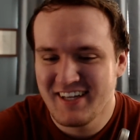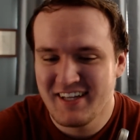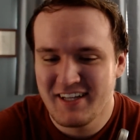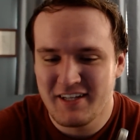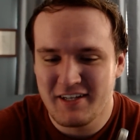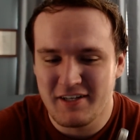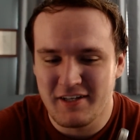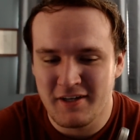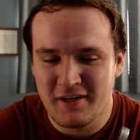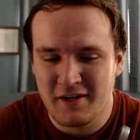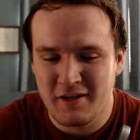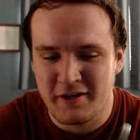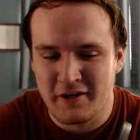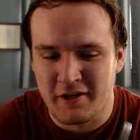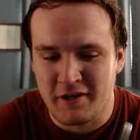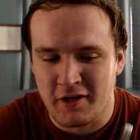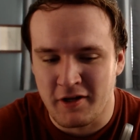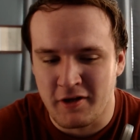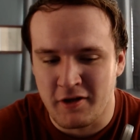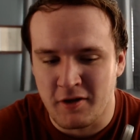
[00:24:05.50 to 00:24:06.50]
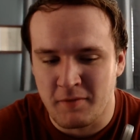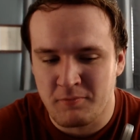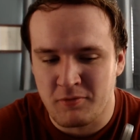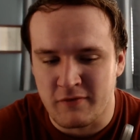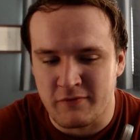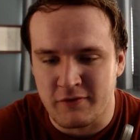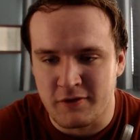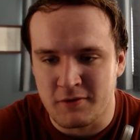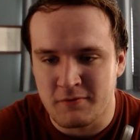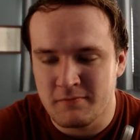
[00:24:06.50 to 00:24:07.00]
No, no, no, no
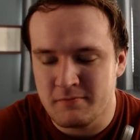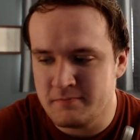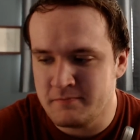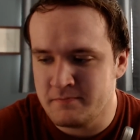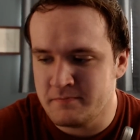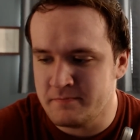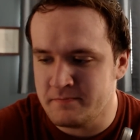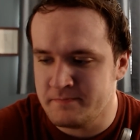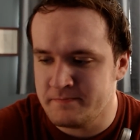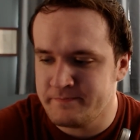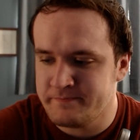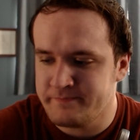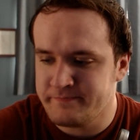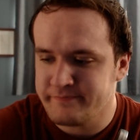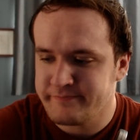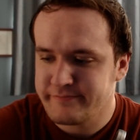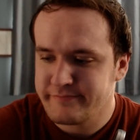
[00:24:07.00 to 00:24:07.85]
preview. We